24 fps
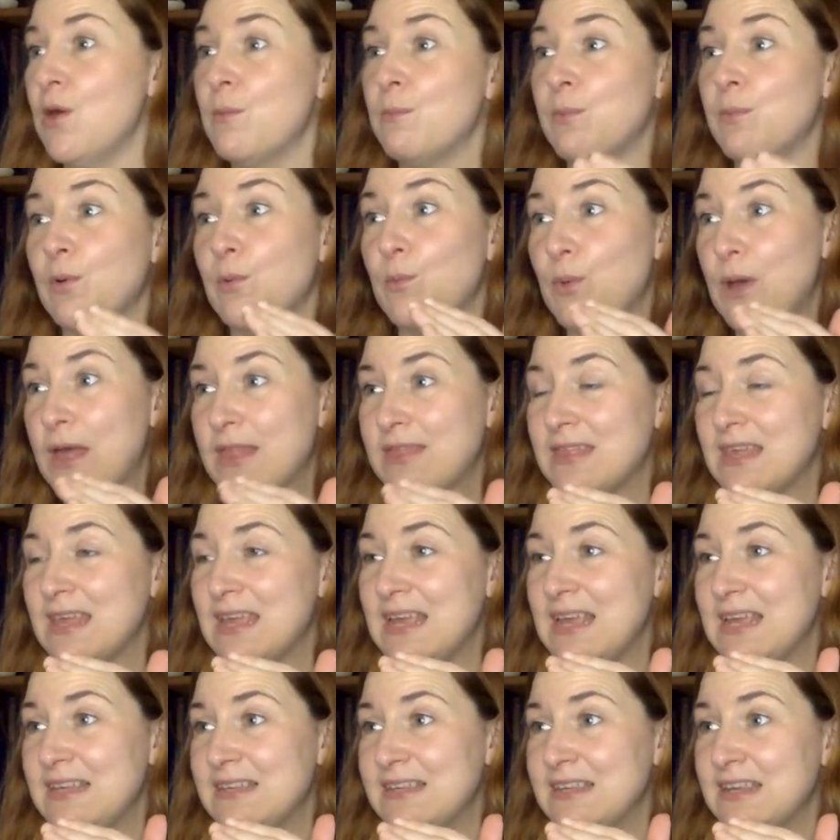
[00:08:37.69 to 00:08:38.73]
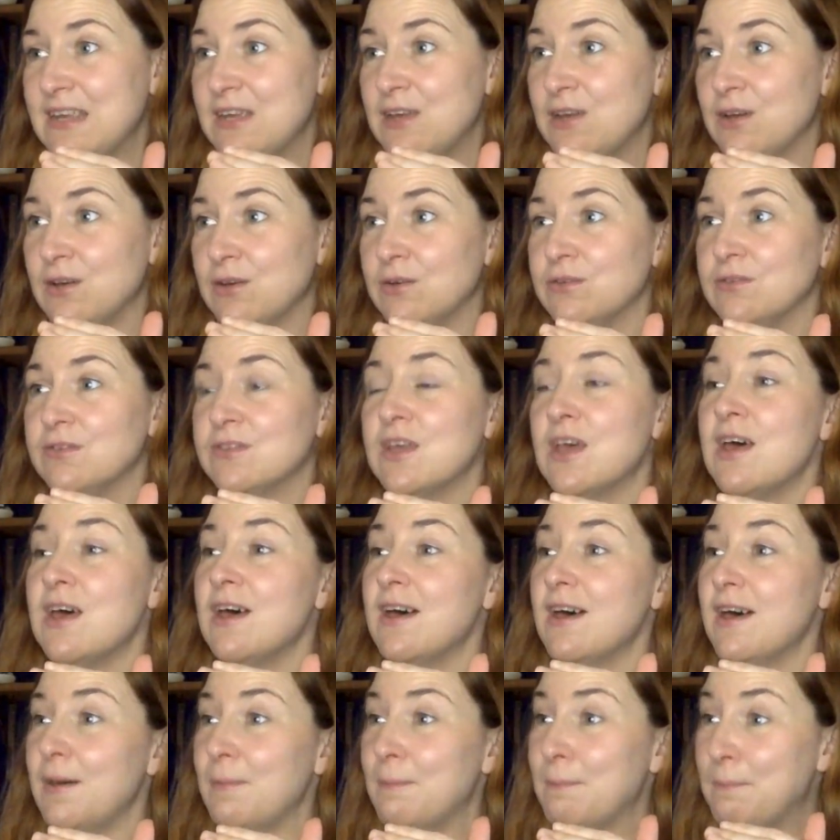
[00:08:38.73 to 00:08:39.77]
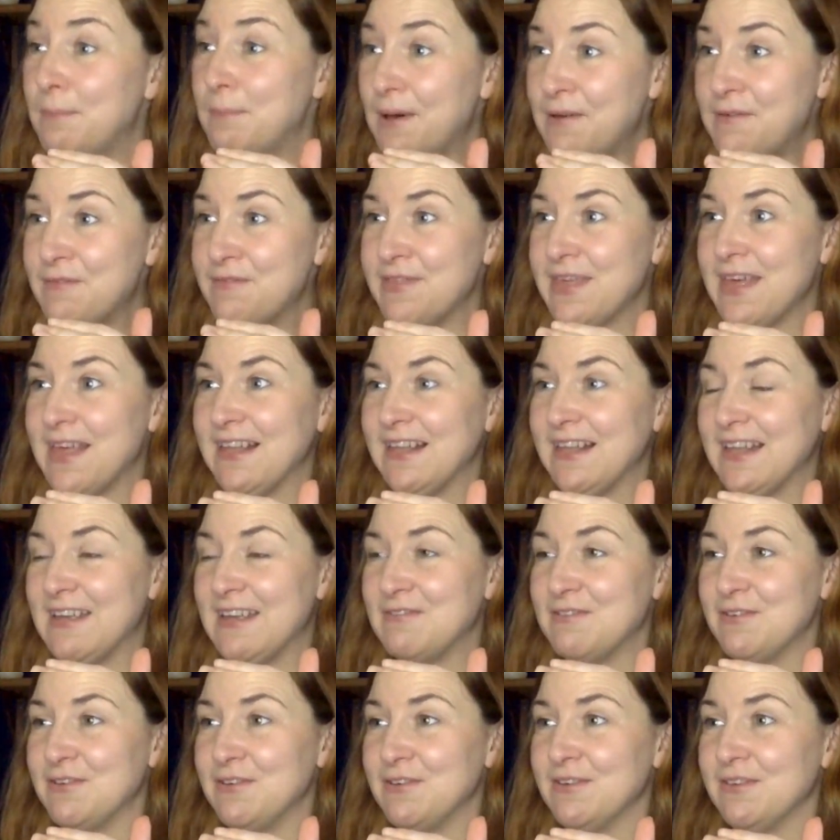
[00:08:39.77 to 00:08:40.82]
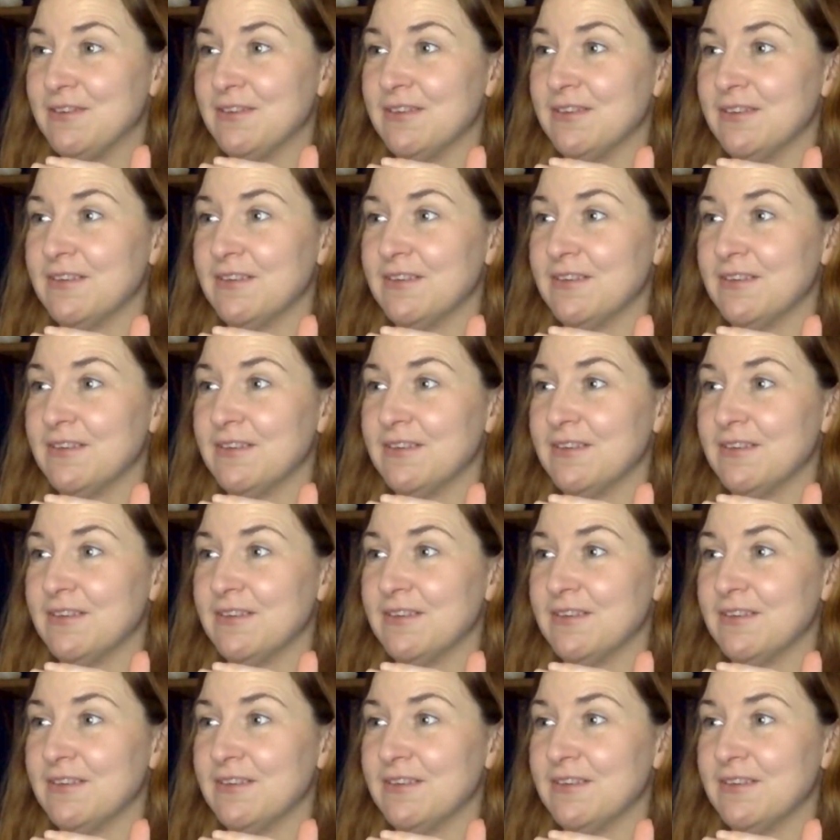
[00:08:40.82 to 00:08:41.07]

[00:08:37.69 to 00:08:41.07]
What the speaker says: But when the heating goes above that level,